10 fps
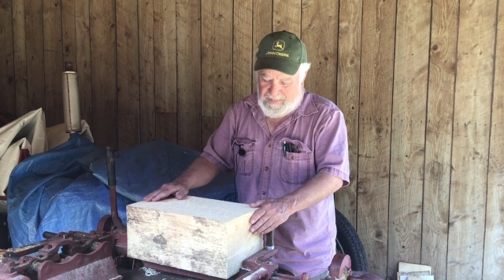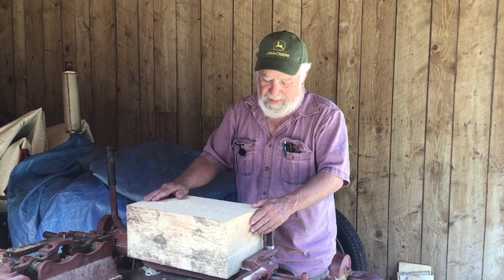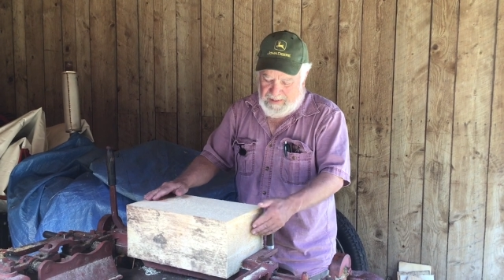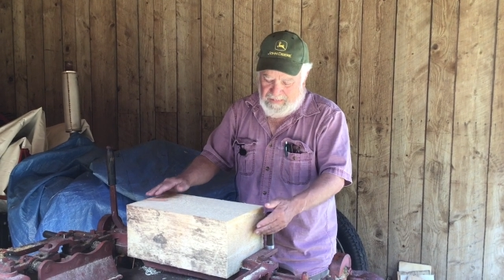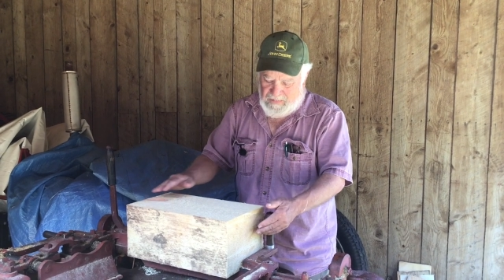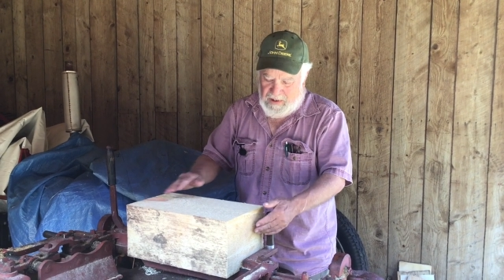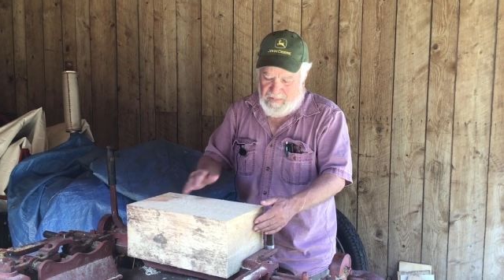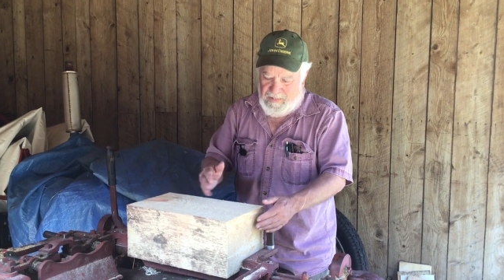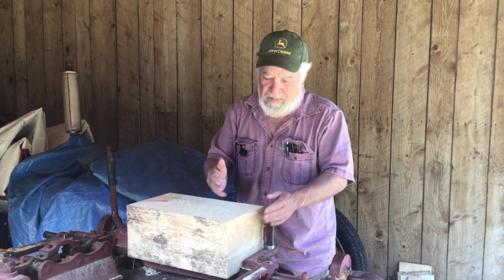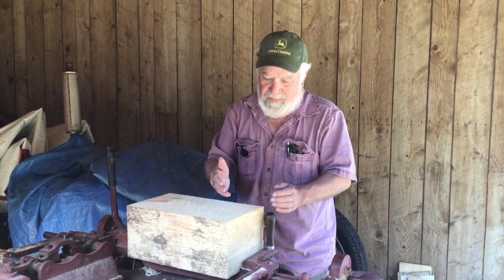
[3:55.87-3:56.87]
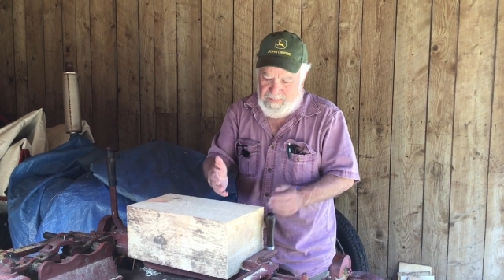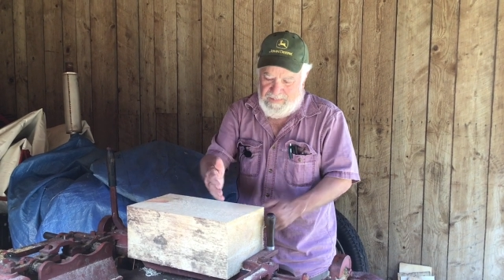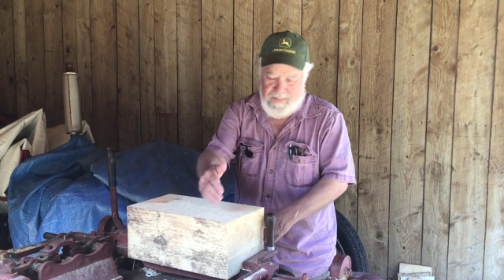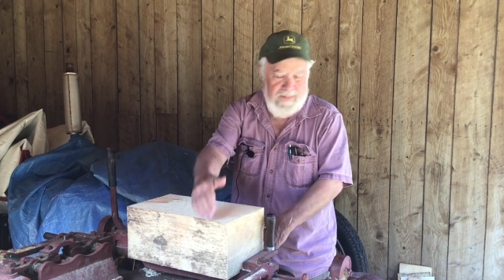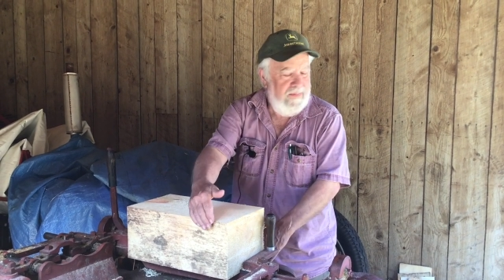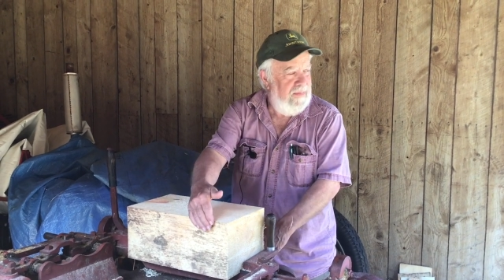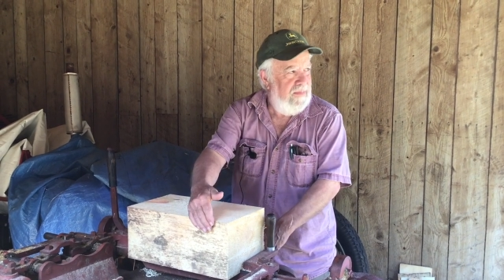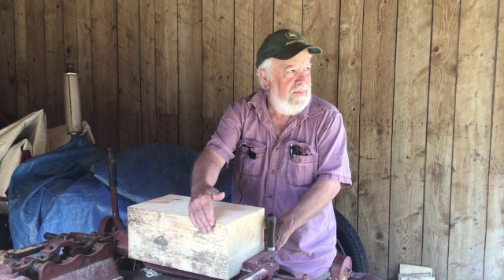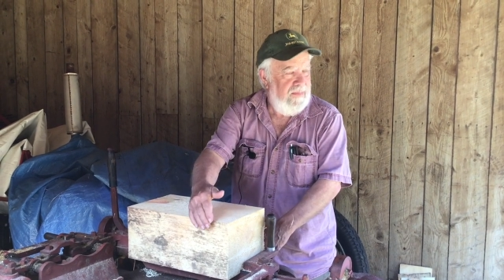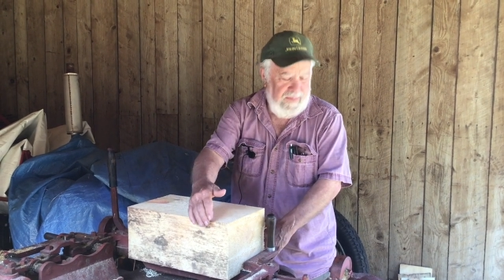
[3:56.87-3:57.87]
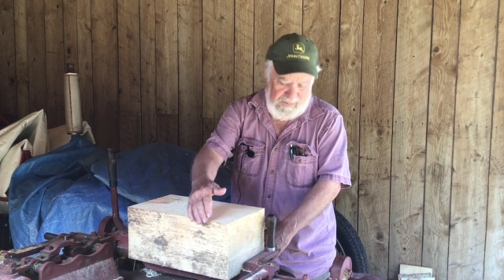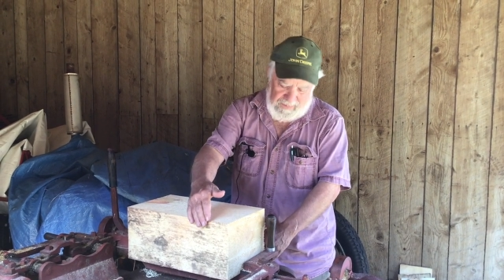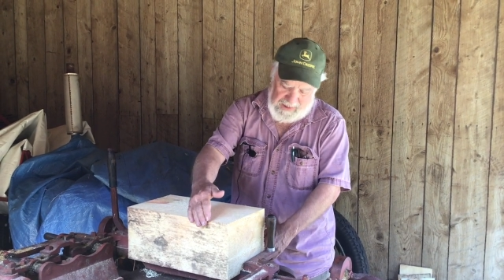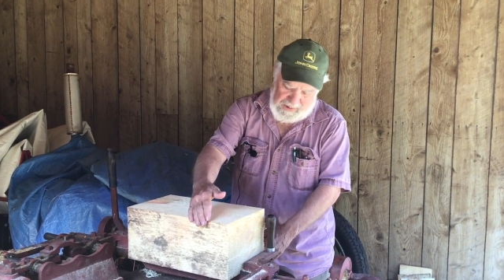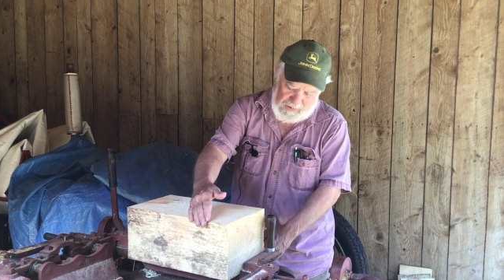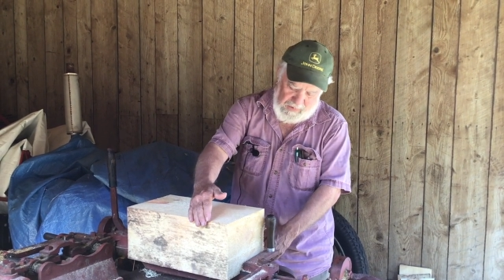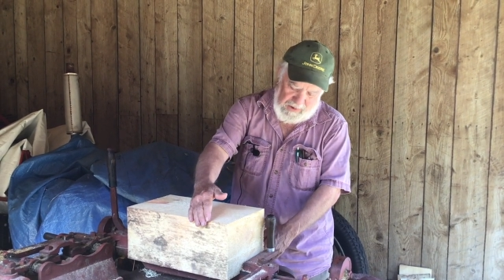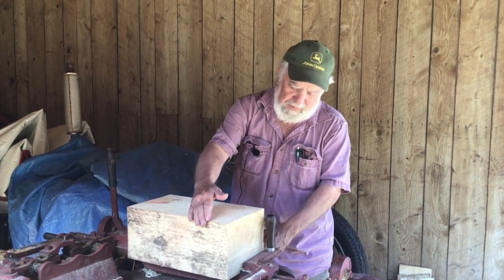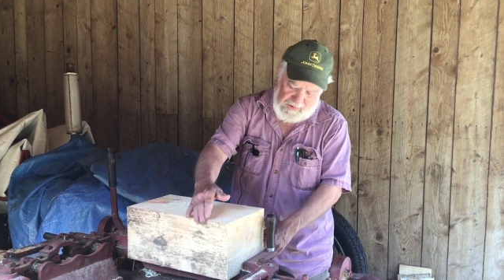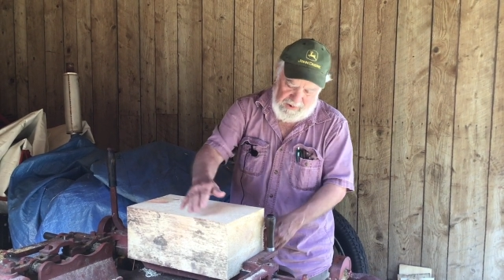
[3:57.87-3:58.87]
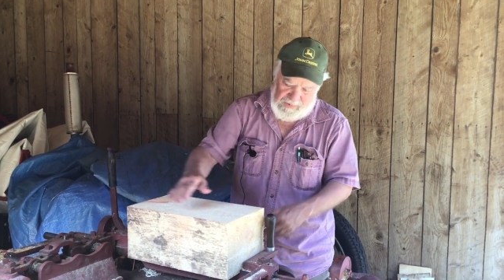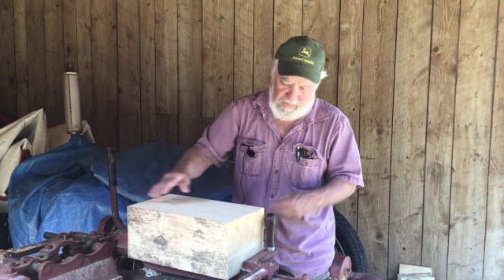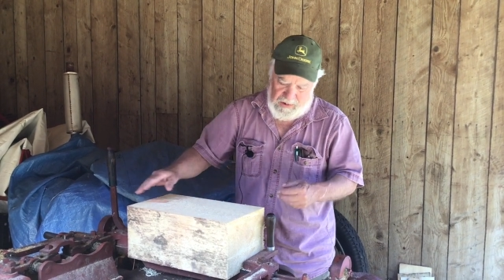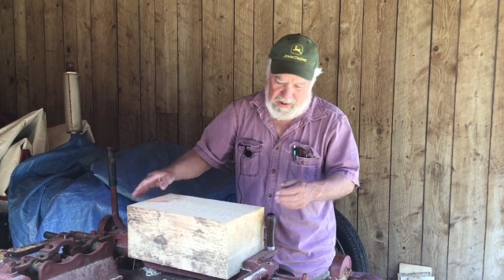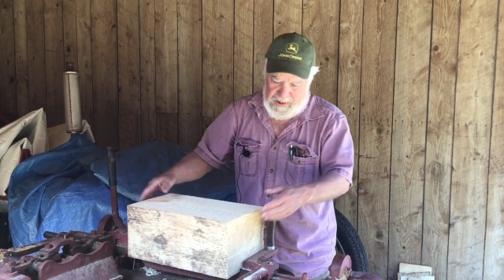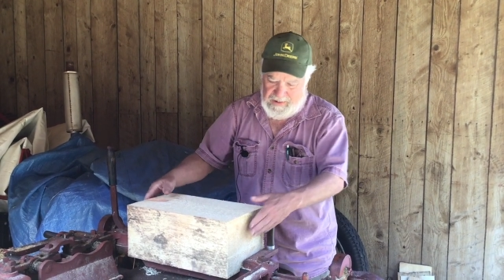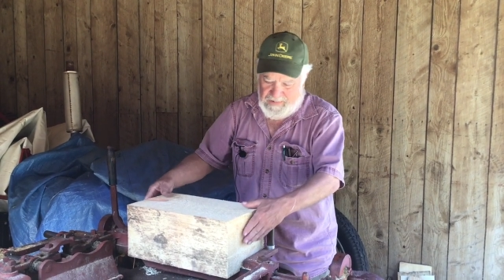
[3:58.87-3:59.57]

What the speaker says: and whatever, about 12 inches wide.